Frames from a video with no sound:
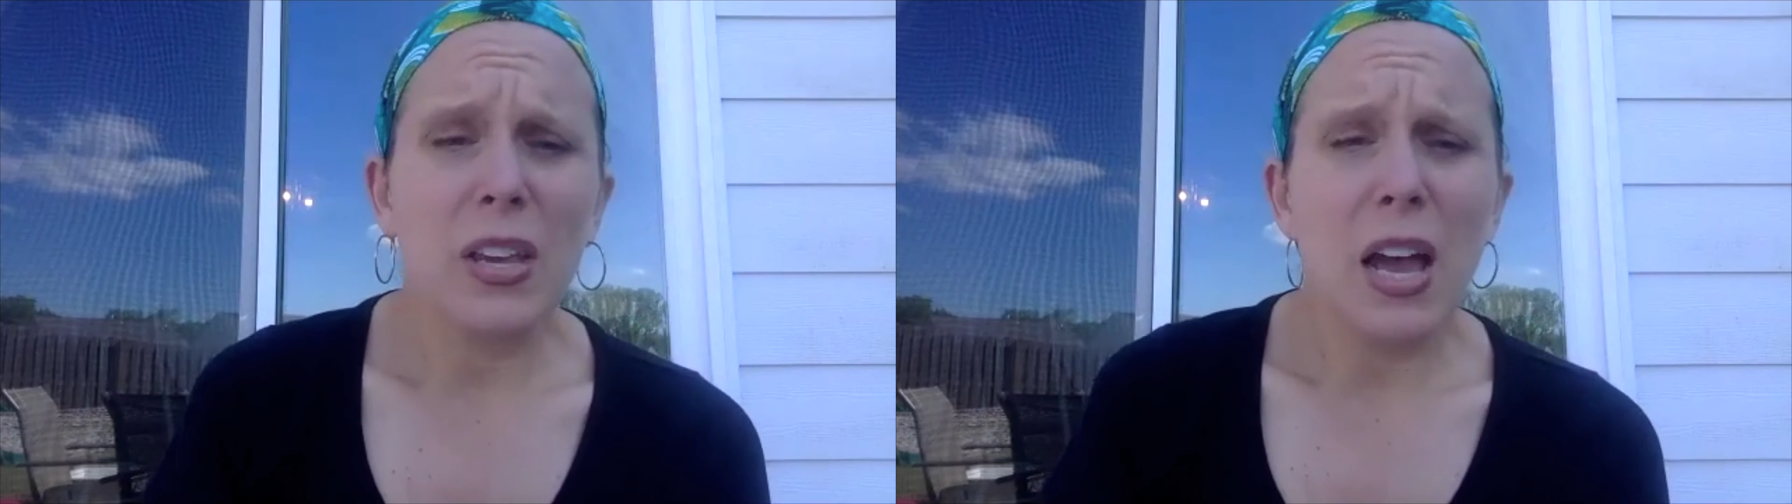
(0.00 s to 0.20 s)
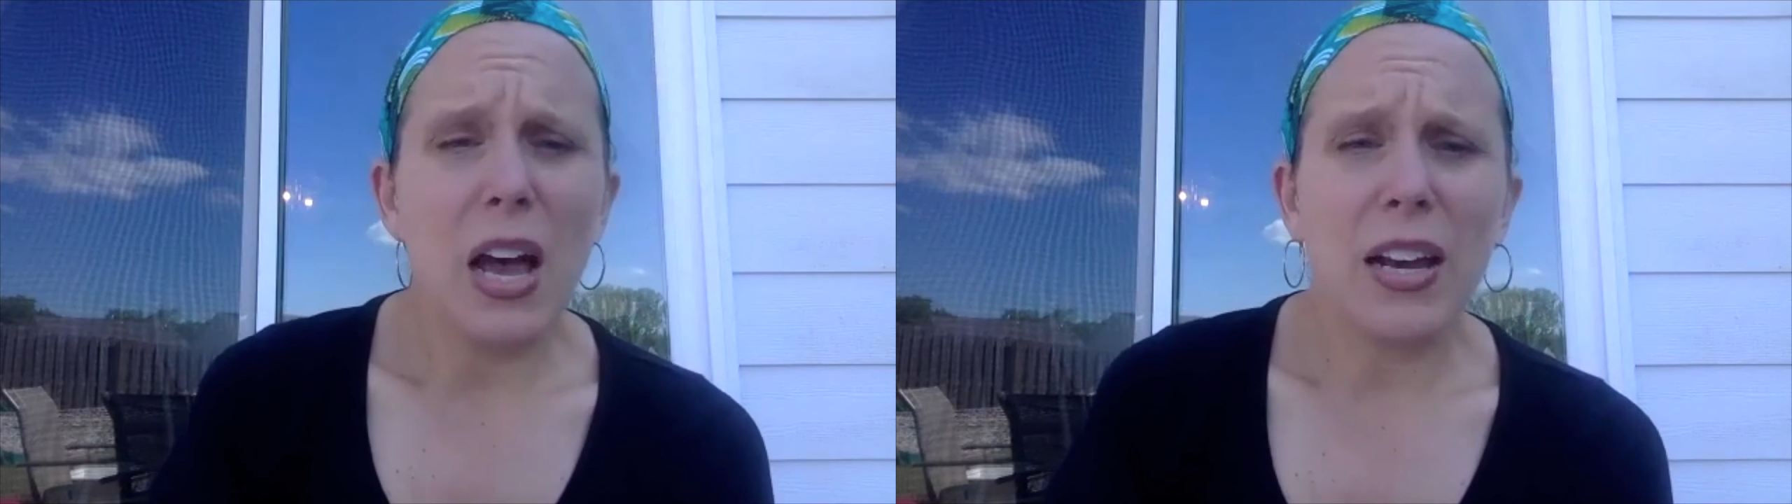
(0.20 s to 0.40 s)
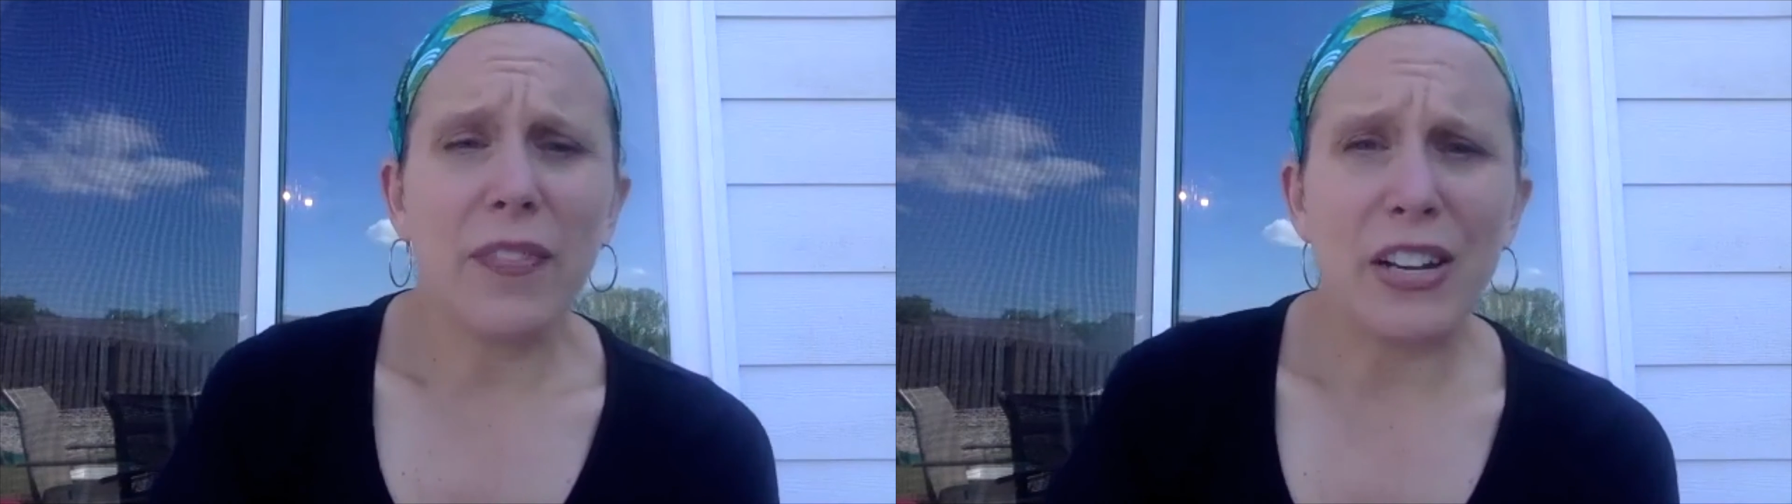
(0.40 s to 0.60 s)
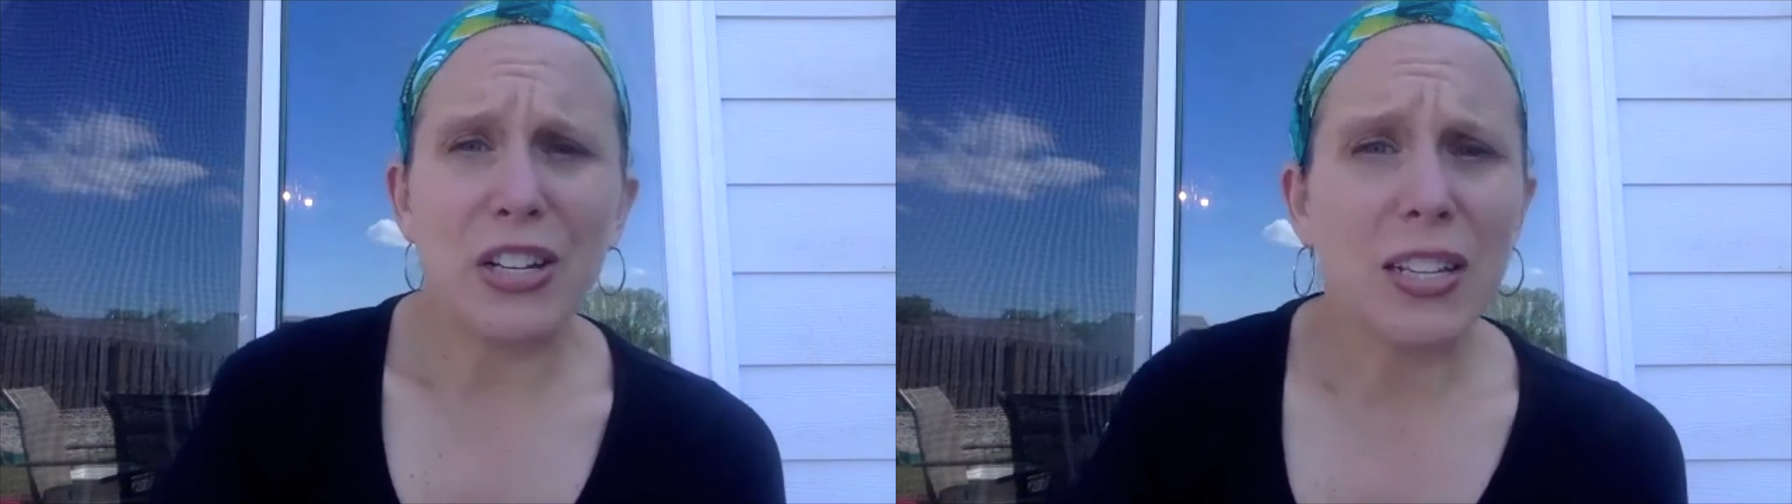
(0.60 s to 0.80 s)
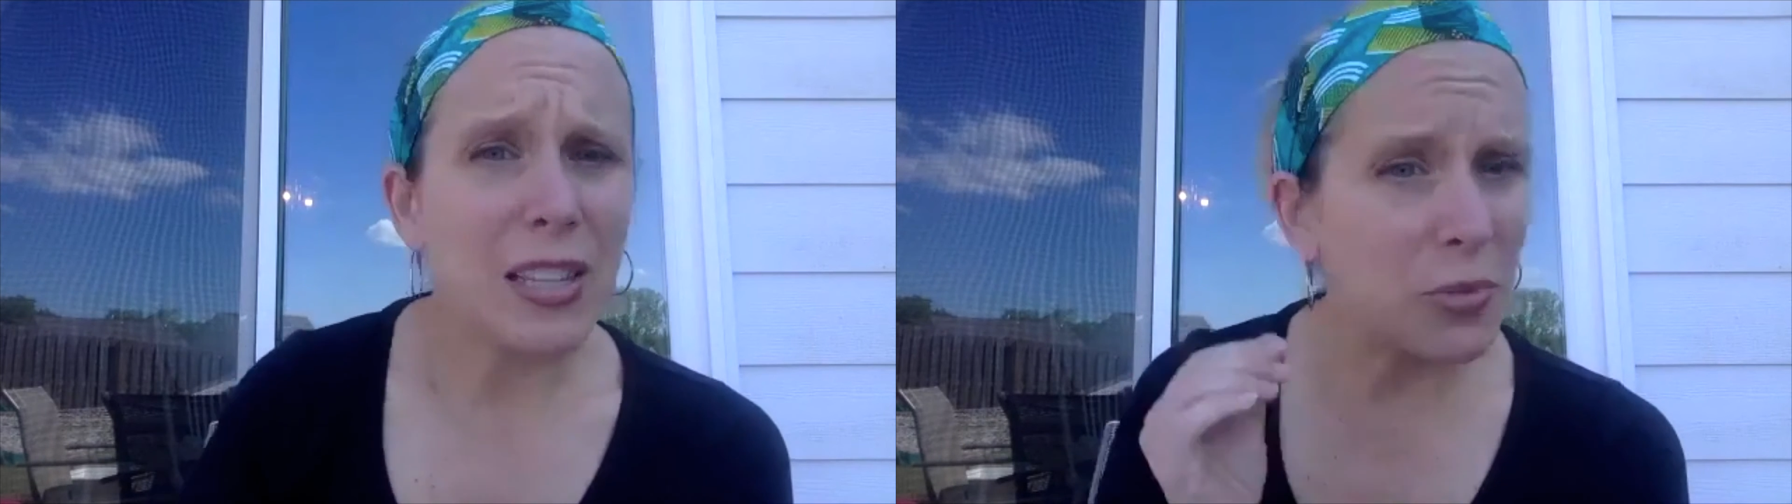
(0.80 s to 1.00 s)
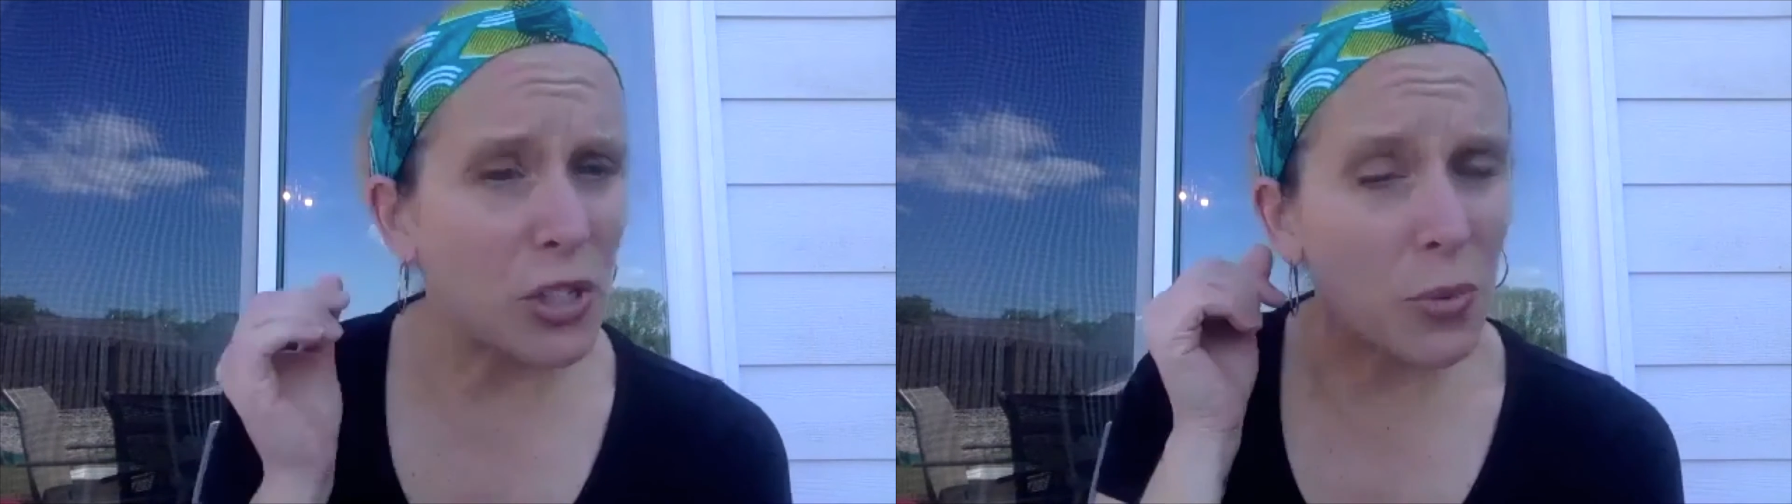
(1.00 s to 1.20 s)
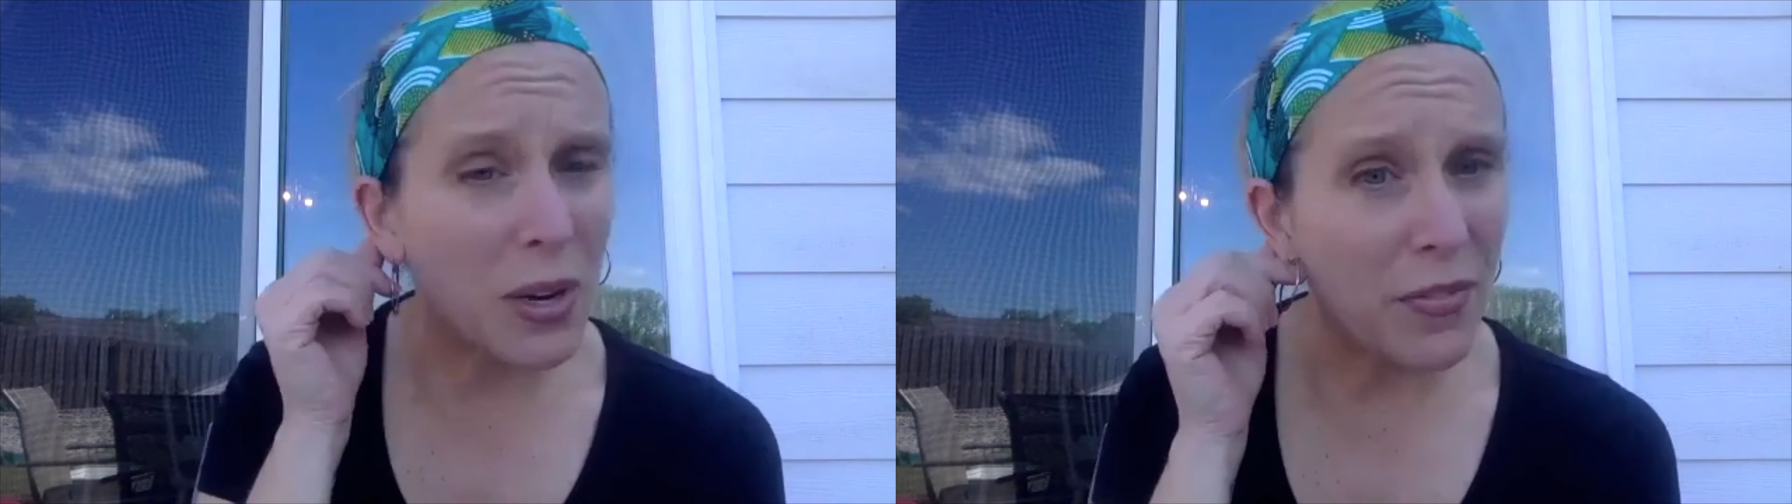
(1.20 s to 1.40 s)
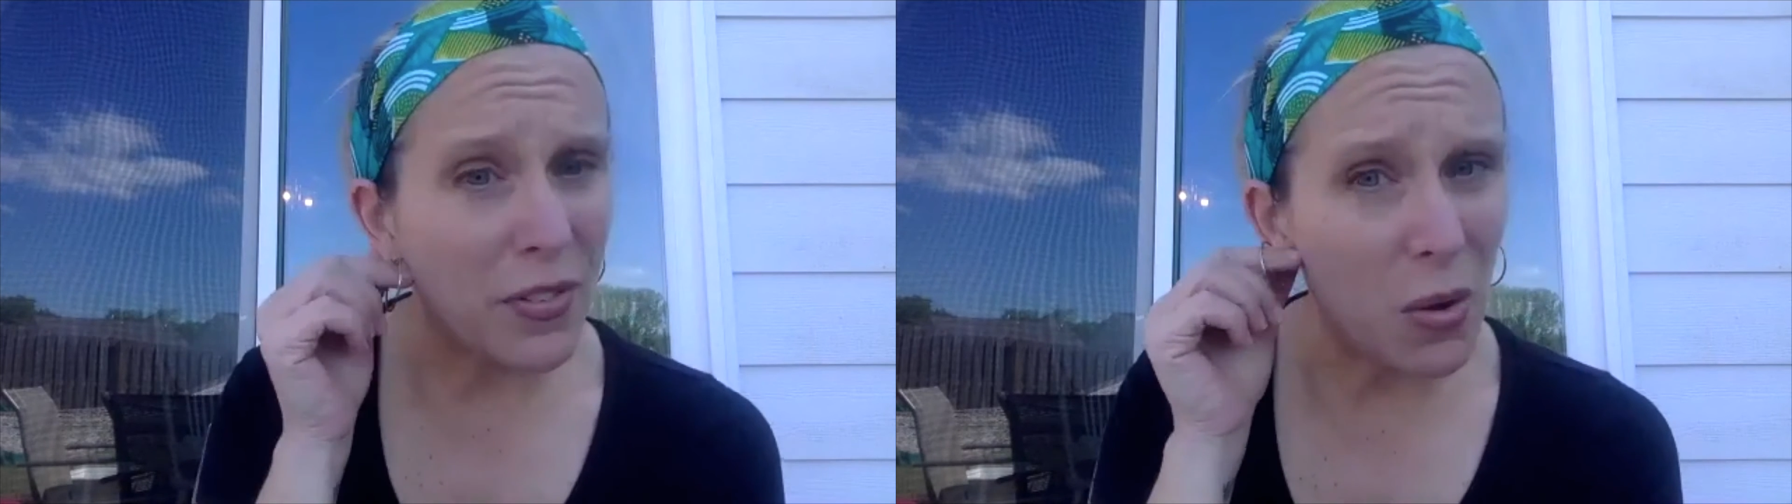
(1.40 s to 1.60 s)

And if I just let them do whatever